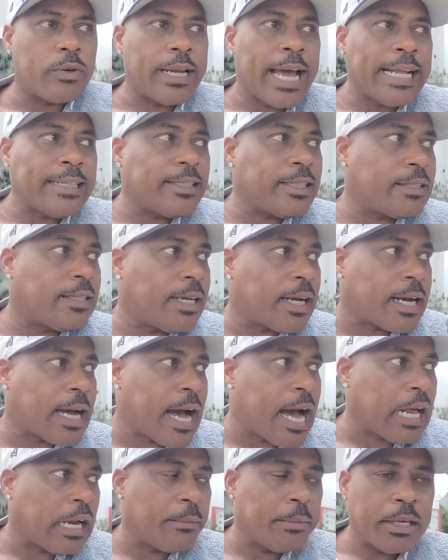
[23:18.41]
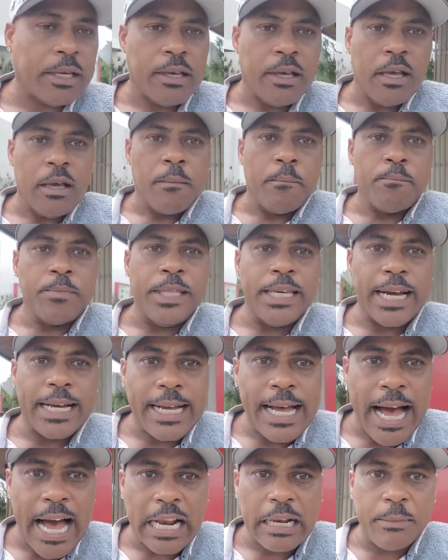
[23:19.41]
Not just the economy
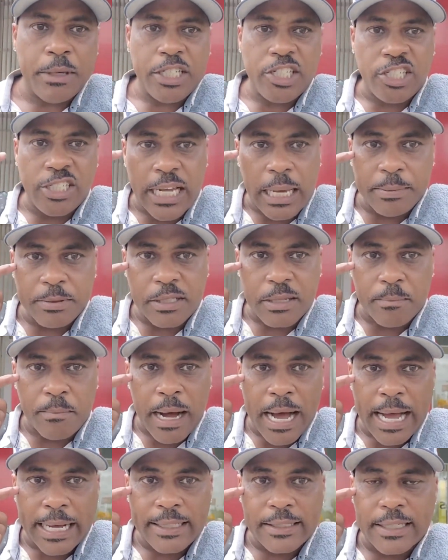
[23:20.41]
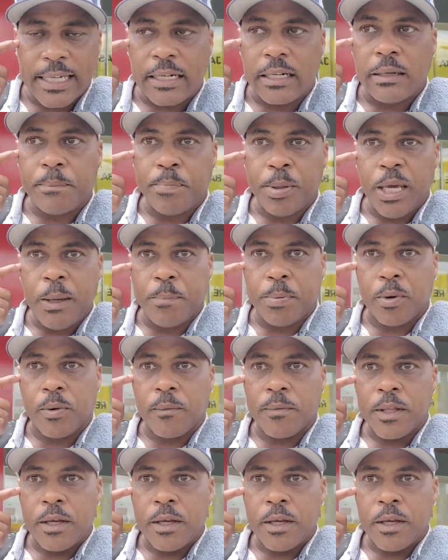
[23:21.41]
shapes the mindset of the people.